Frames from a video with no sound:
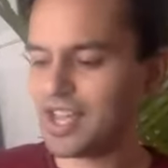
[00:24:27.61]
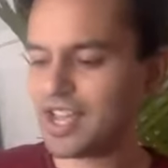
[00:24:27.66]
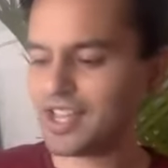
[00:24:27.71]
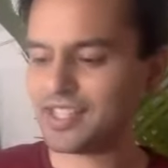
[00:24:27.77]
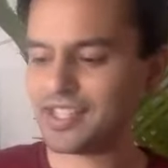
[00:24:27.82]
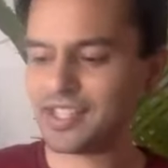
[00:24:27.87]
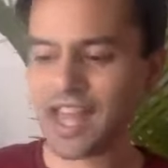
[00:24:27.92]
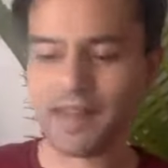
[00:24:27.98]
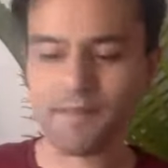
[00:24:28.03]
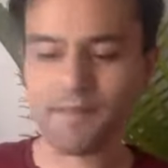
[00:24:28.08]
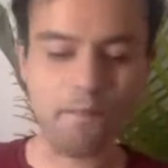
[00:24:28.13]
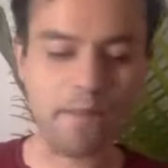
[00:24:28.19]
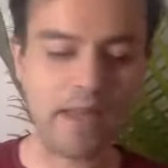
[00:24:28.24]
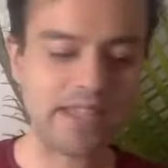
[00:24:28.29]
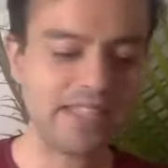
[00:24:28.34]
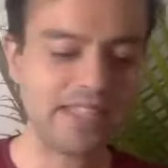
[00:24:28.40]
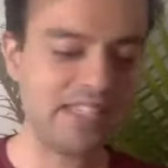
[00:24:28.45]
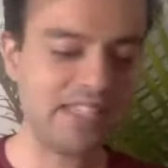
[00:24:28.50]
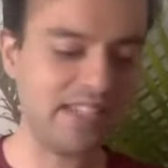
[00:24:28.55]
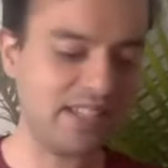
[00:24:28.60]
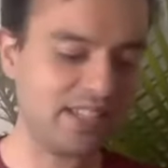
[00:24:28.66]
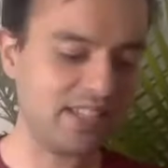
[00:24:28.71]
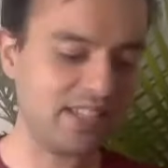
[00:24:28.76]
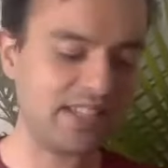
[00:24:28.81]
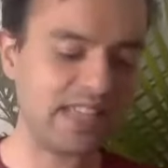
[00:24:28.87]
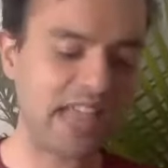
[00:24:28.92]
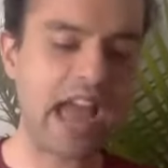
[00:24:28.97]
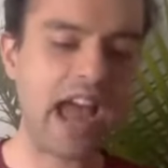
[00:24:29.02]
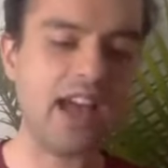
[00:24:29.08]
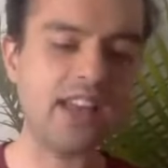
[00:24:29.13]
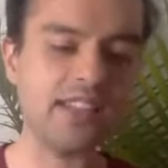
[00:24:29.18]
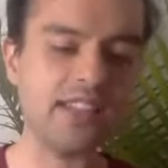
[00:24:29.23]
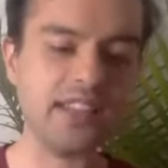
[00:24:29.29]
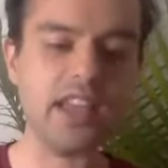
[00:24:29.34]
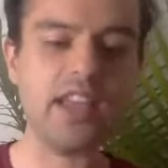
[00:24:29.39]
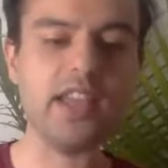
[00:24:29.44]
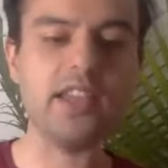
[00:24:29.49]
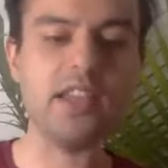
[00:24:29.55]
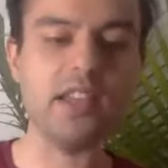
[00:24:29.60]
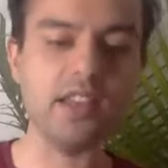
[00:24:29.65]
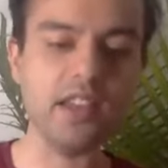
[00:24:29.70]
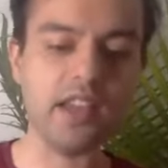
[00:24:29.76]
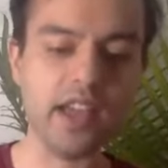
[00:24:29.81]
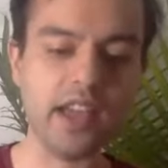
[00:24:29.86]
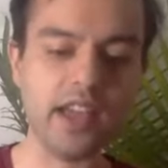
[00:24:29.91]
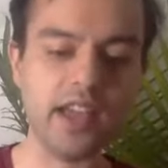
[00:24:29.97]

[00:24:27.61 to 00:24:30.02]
it's that messiness is as hidden